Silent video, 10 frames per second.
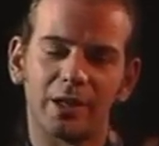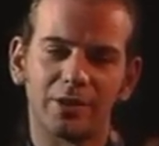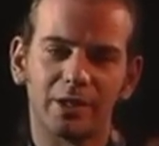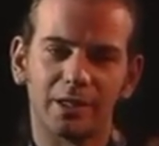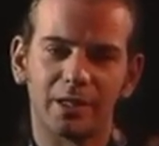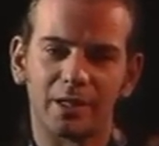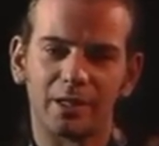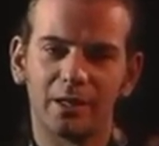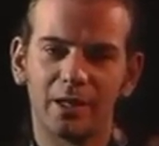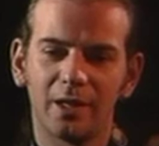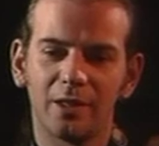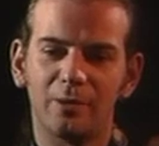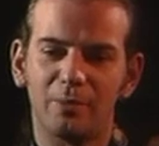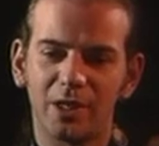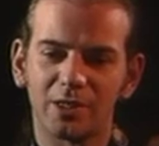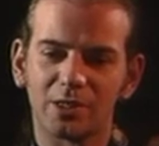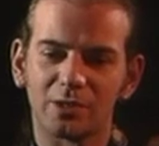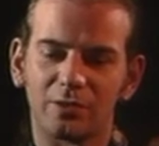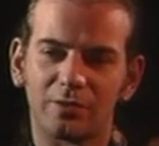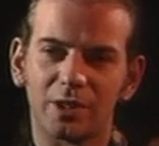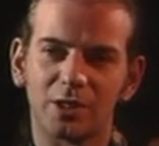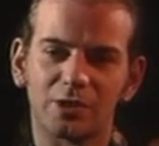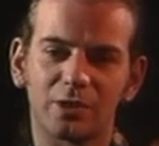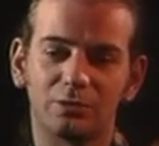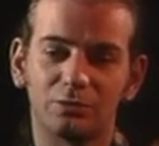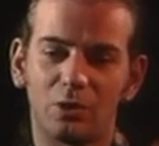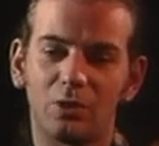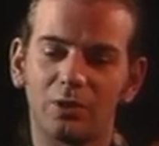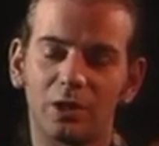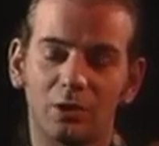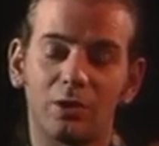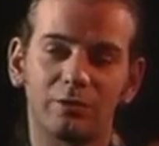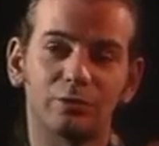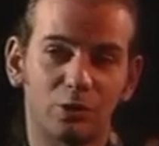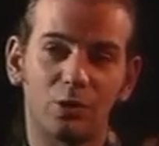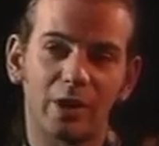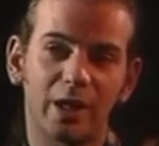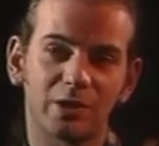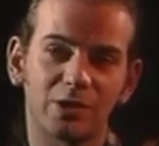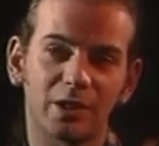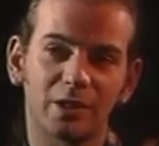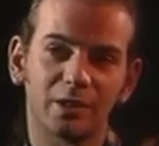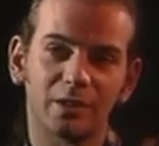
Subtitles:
But I think the basis of it is raw, a lot of raw energy.